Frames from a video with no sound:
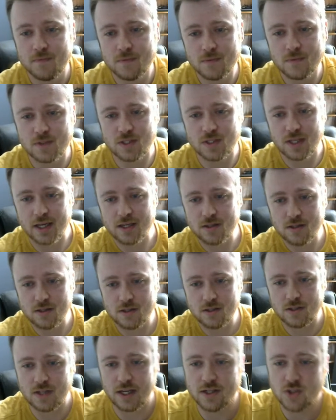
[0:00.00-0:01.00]

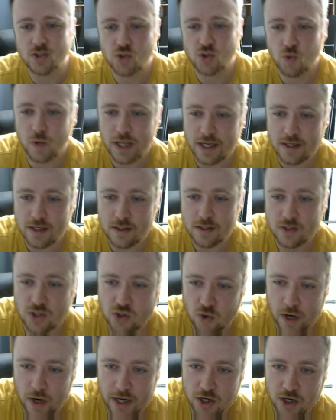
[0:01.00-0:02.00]
Sanjuin
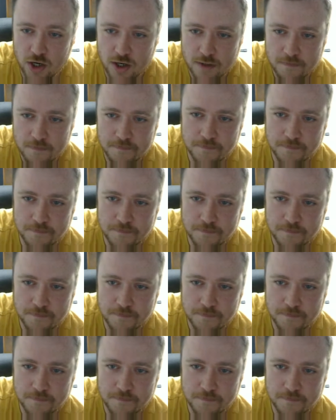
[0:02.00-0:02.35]
Striker